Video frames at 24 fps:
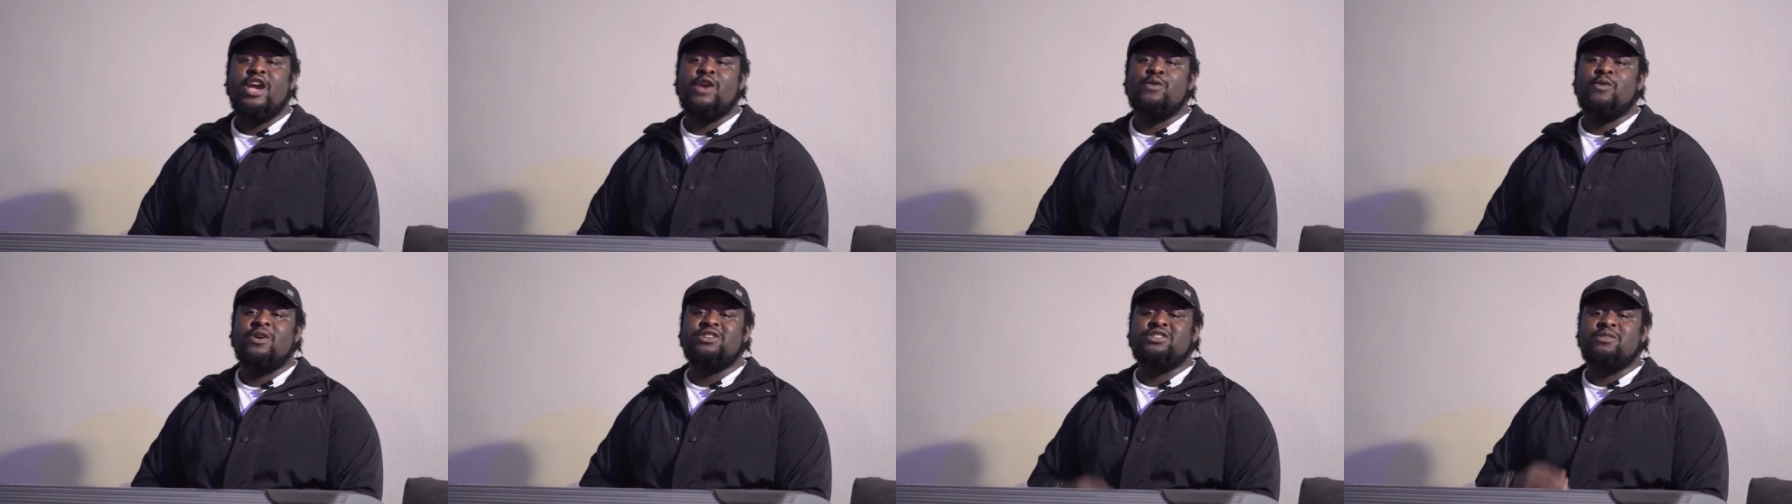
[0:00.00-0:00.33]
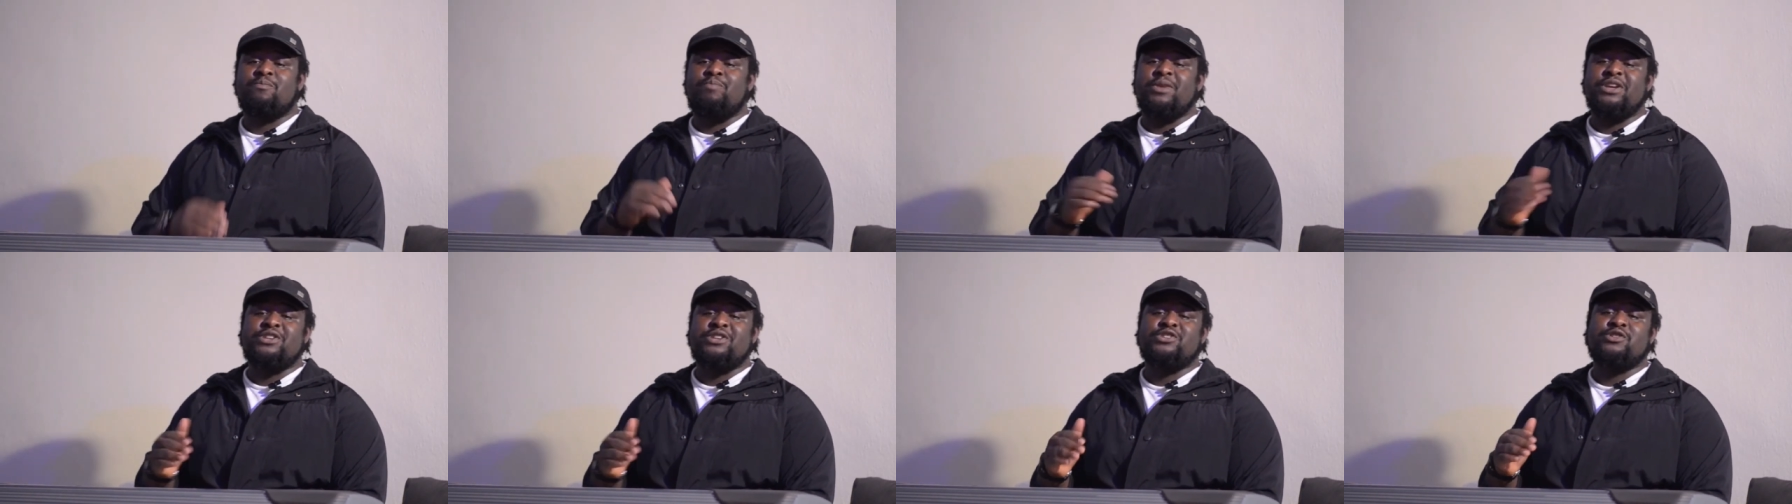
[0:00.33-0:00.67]
it was
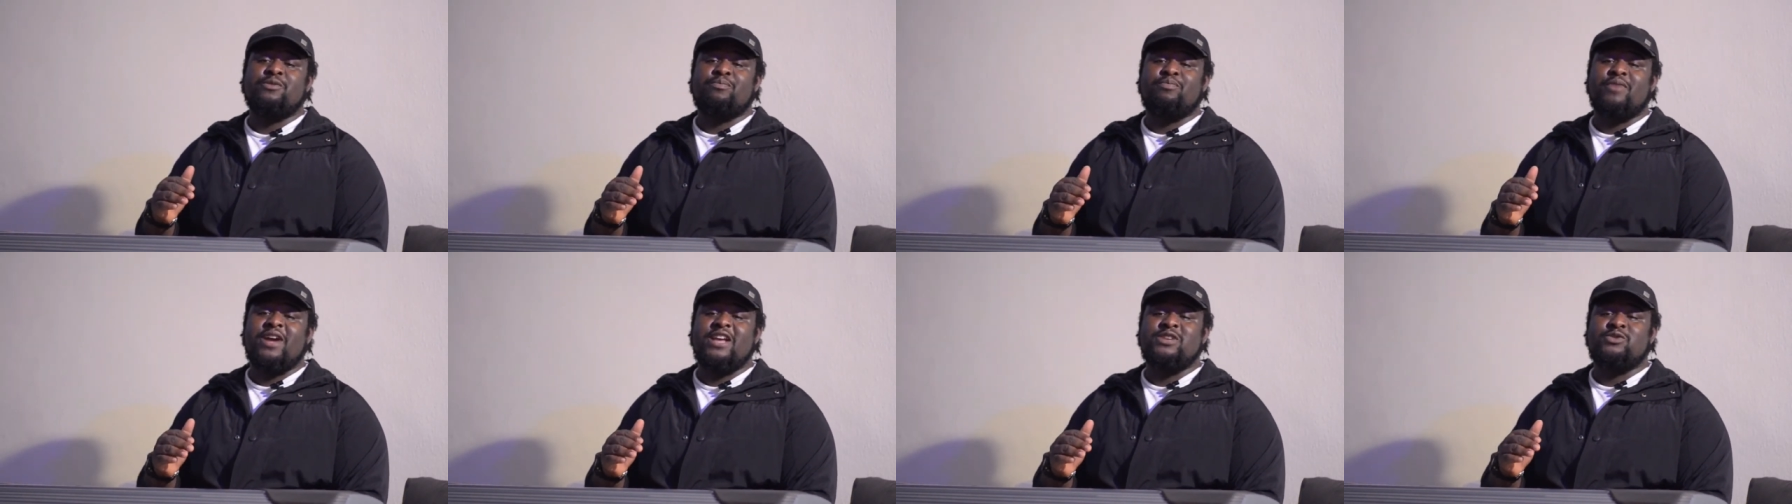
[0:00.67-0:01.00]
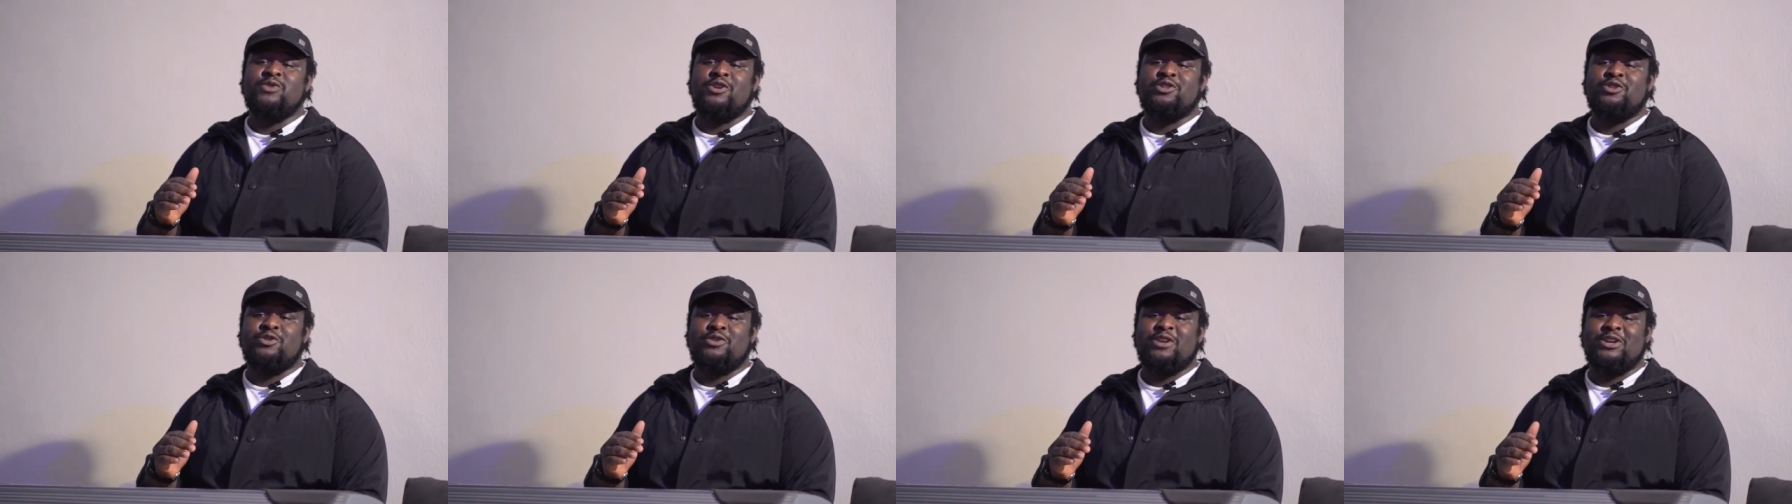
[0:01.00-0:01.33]
a big
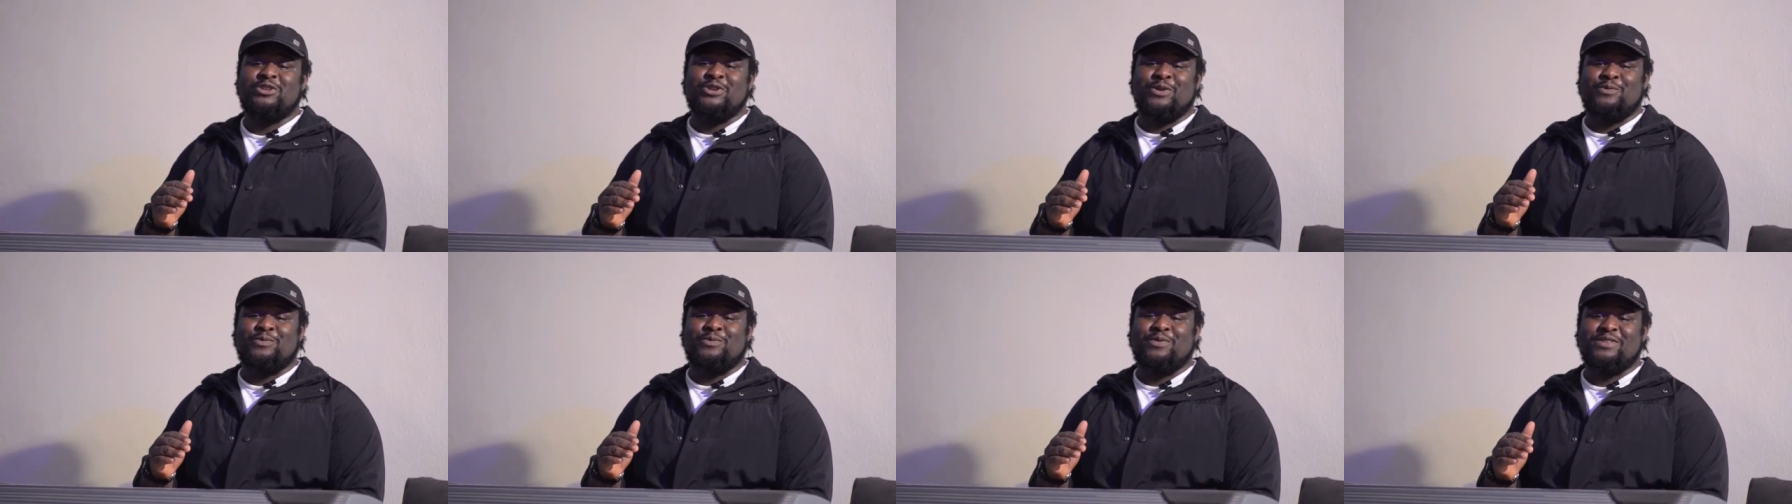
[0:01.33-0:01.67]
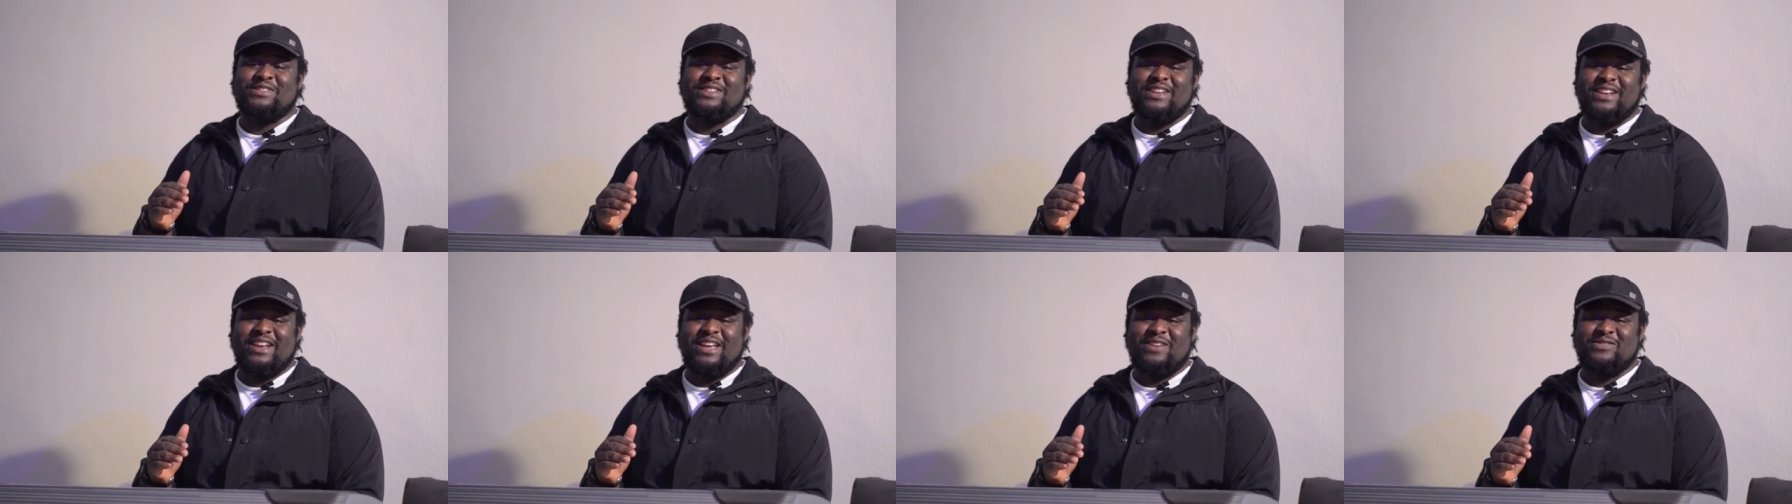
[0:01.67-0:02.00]
surprise when Donald Trump
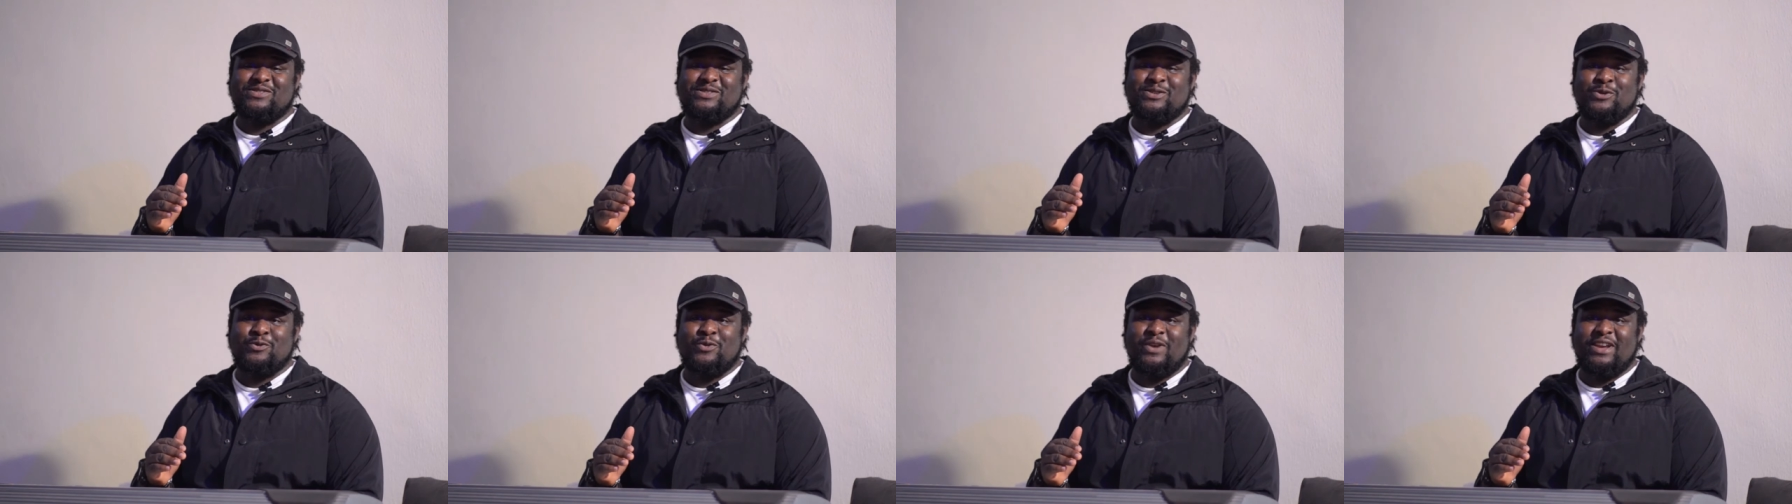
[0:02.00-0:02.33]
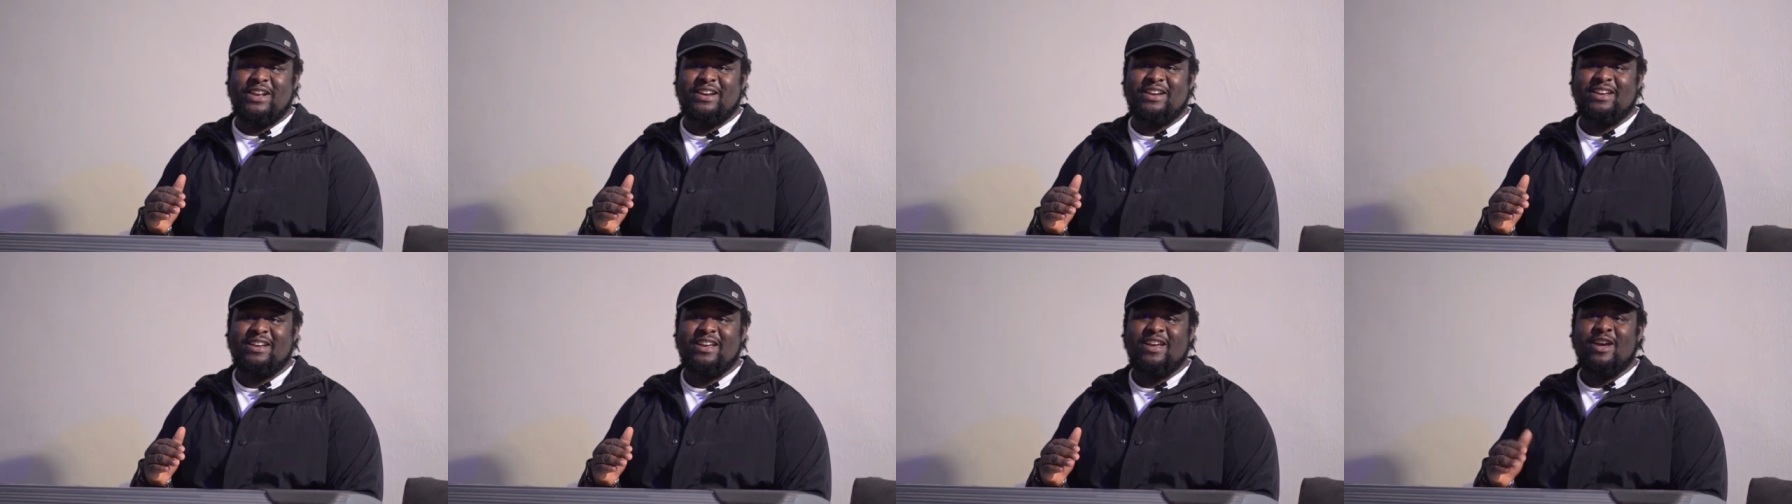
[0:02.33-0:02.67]
was announced the
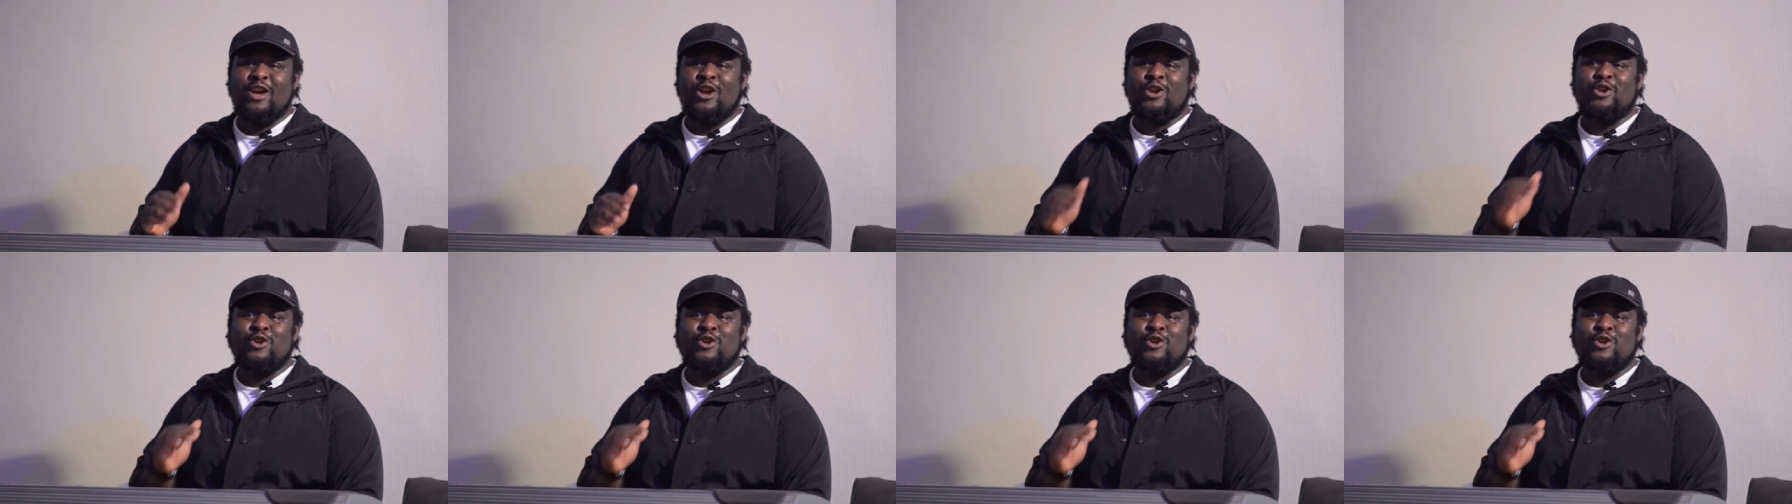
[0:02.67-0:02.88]
winner.